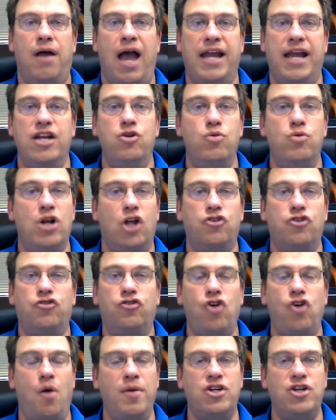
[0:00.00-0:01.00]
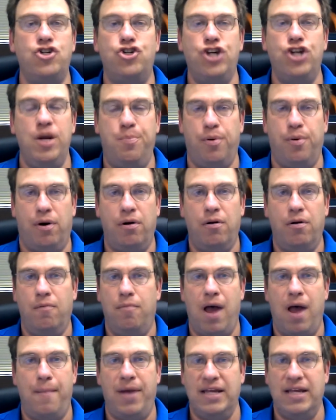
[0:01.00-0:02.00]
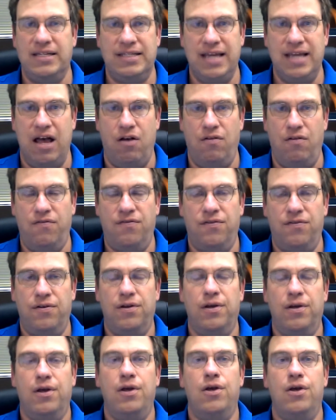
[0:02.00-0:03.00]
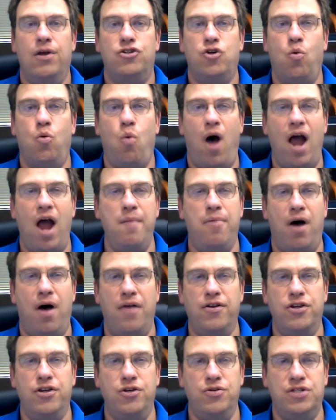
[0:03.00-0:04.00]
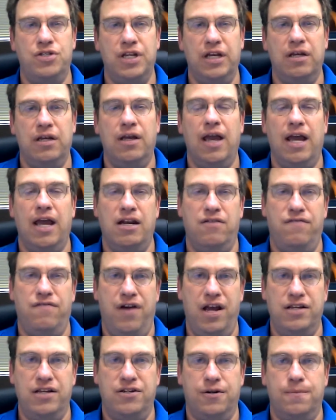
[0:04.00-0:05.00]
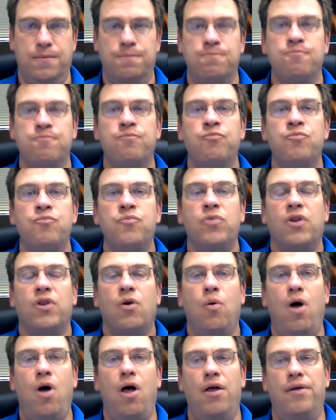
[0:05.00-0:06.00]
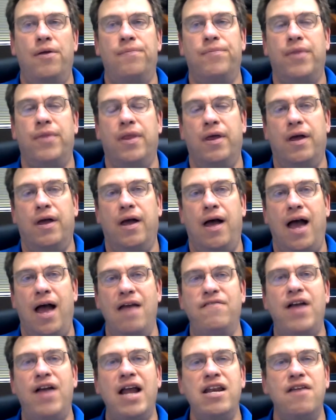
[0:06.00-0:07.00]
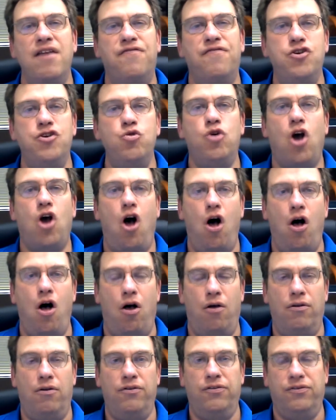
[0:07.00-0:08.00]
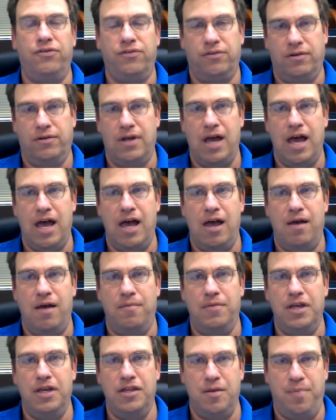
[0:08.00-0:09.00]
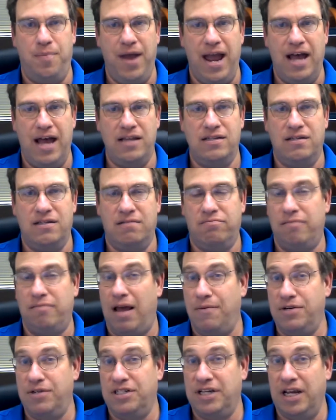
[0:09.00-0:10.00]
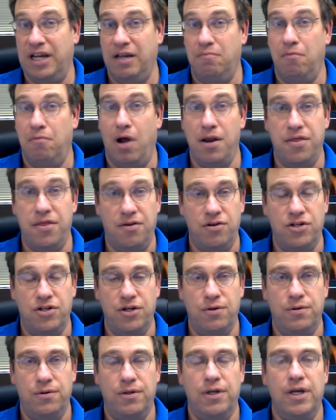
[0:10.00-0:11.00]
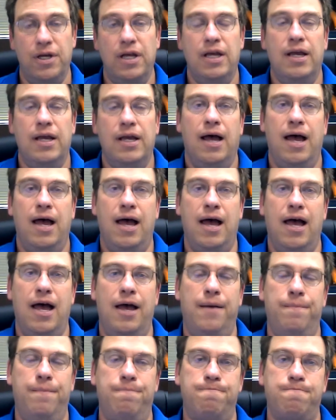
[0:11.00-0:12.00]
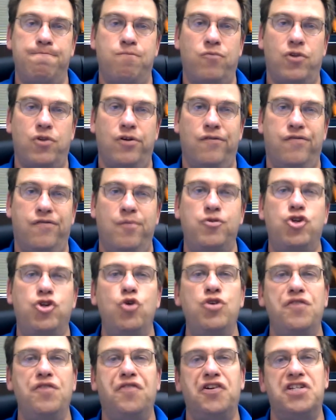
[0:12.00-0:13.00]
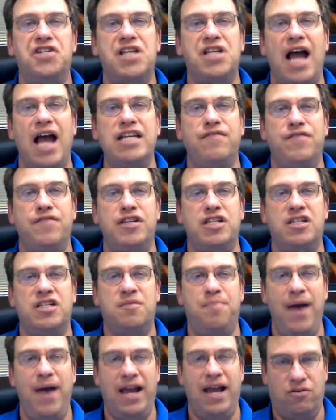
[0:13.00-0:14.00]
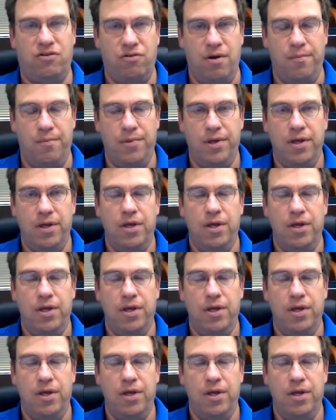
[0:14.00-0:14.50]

can do it so much cheaper by myself, so why bother using an advisor? Well, I've gotten a few calls in the past, I would say a month or two, from two different sides of the spectrum,